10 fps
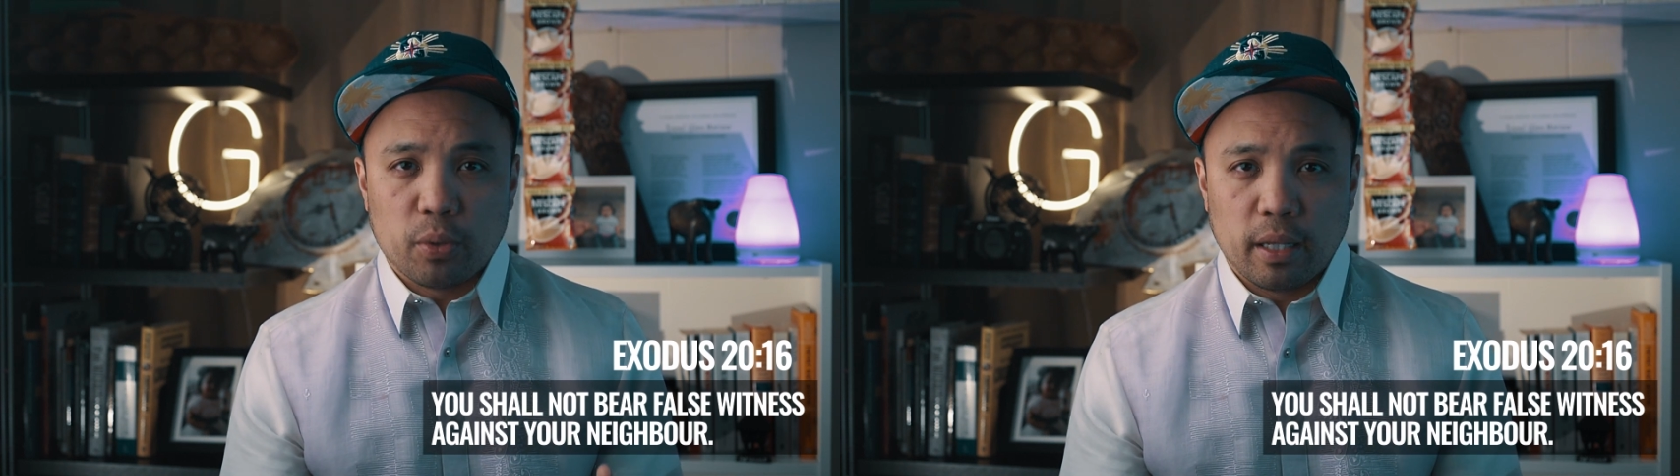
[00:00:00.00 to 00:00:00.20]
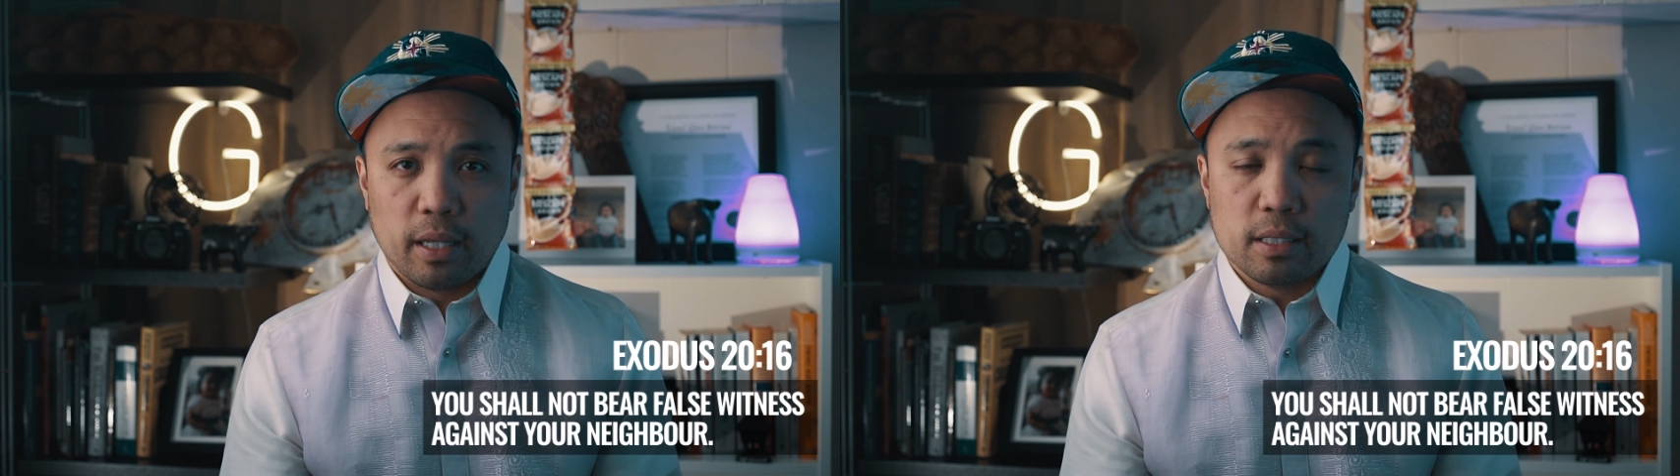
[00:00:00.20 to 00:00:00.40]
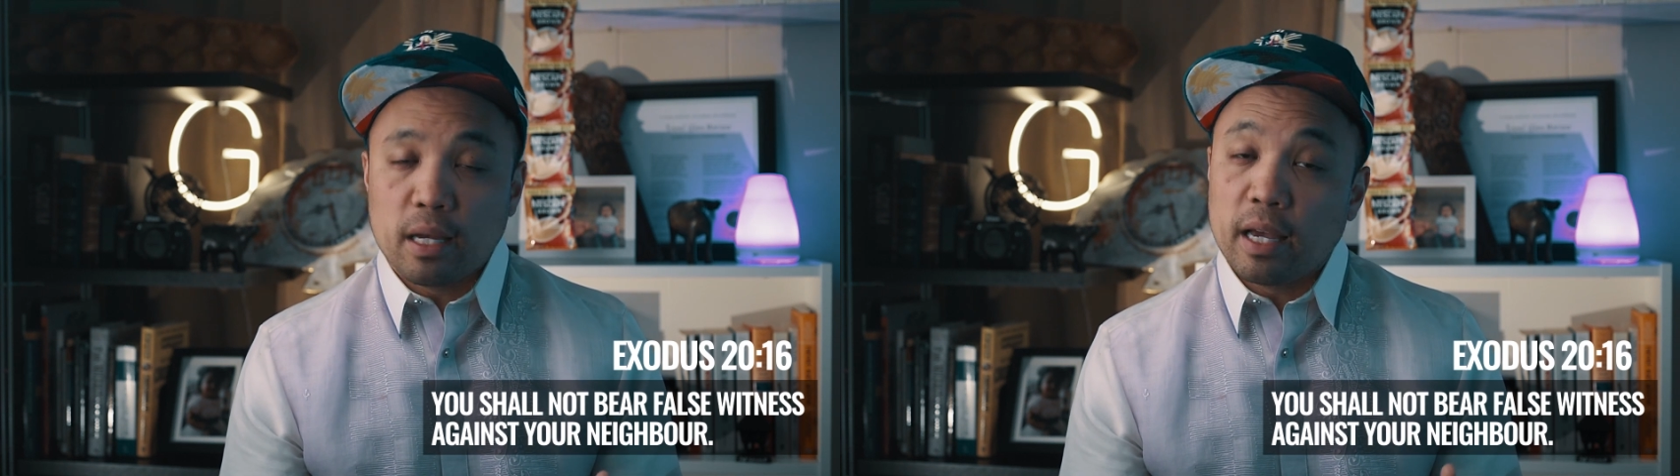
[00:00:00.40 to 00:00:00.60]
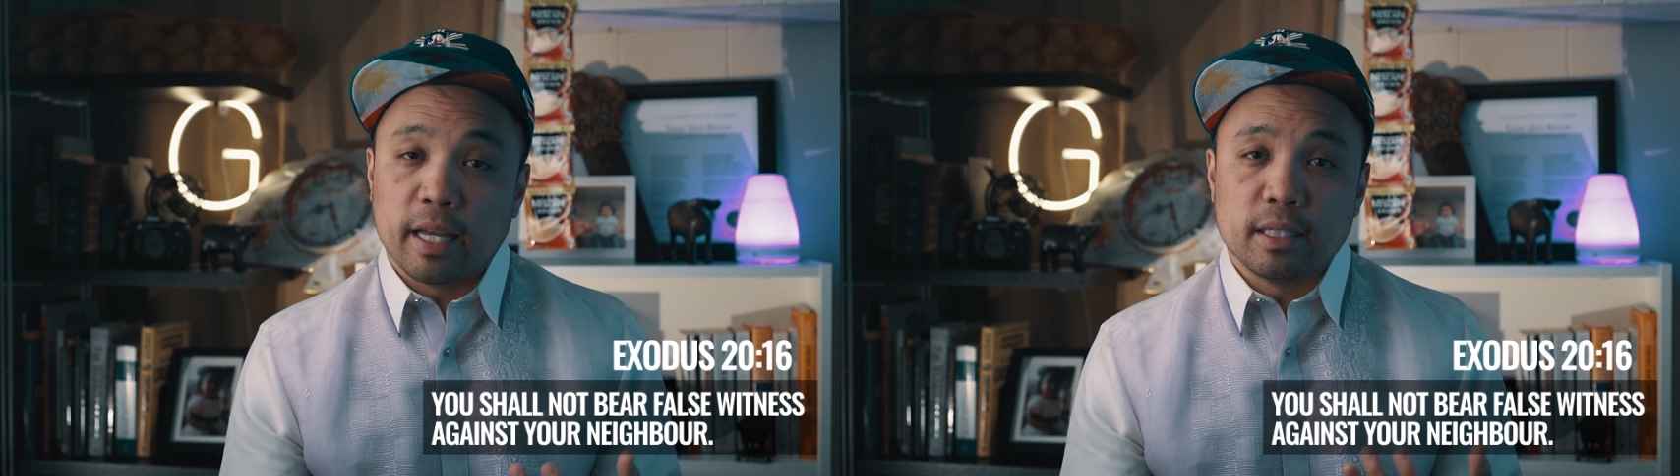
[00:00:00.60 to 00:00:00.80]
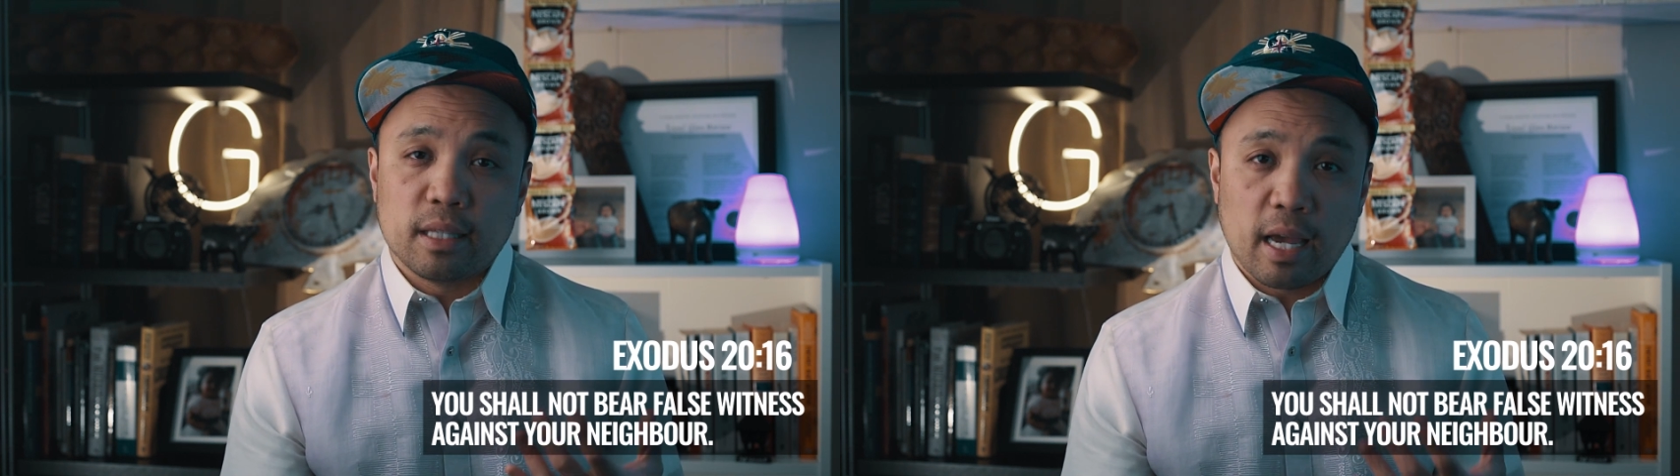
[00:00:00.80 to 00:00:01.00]
witness
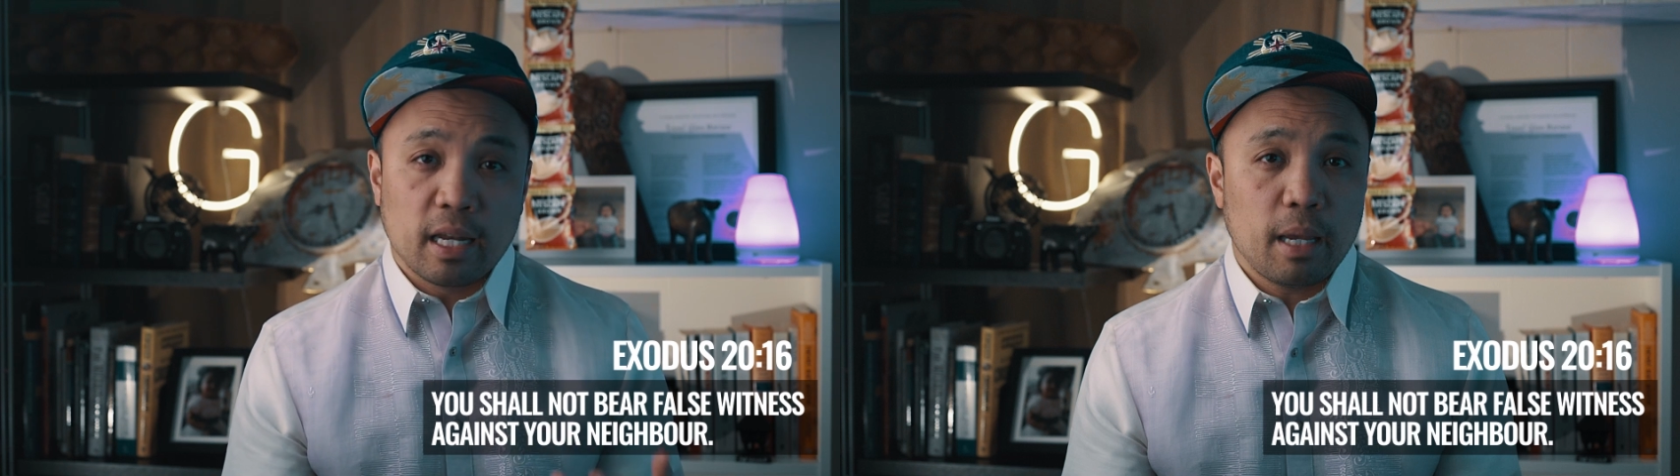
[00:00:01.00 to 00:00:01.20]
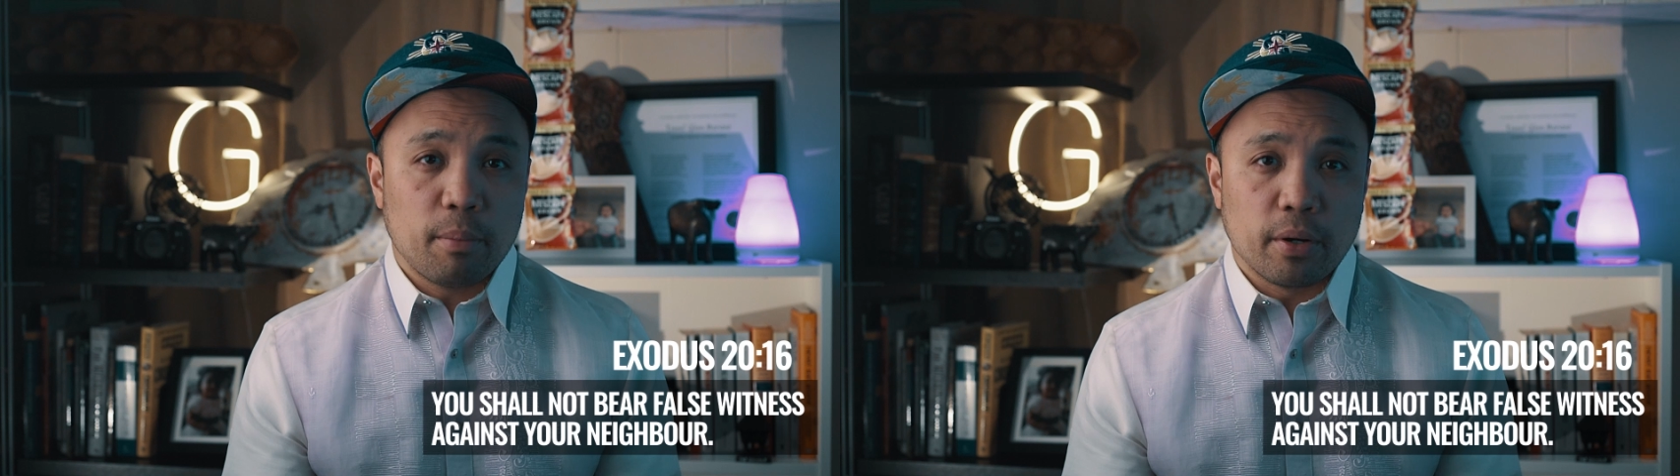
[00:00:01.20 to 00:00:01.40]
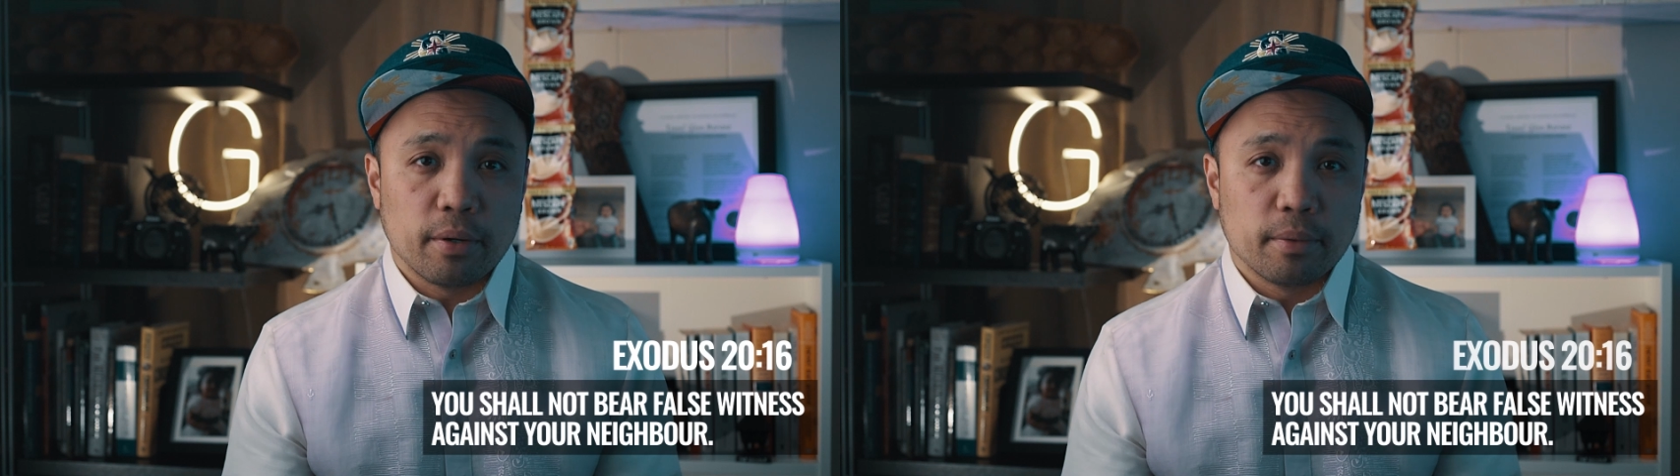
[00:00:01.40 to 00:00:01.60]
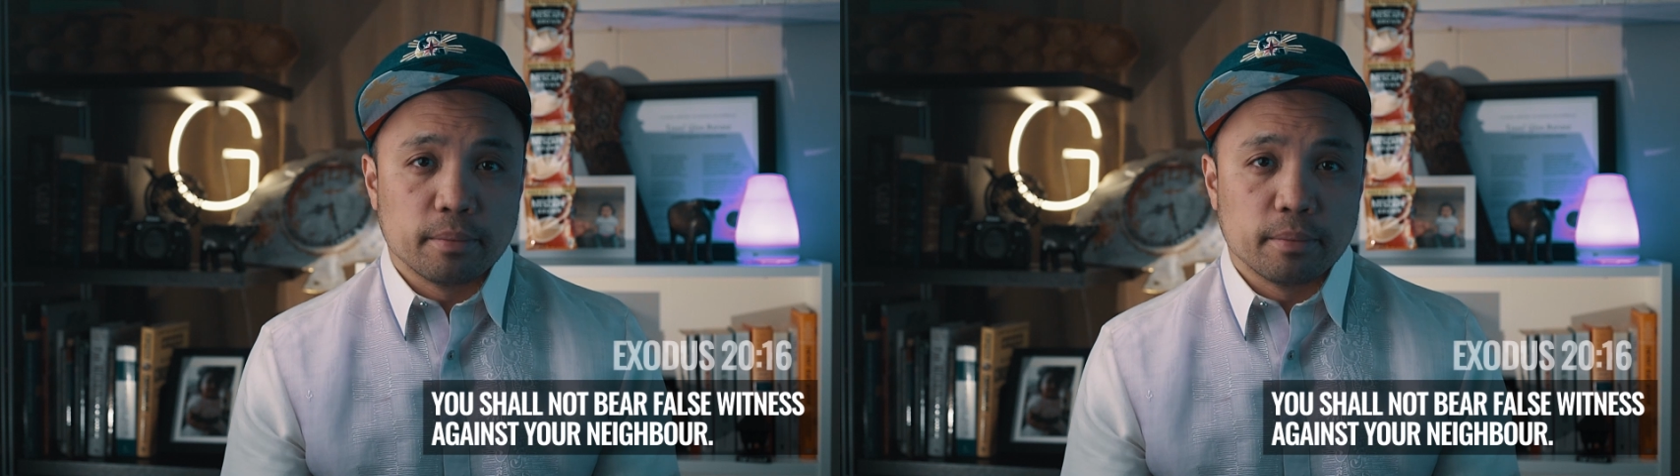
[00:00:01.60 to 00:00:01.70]
against thy neighbor.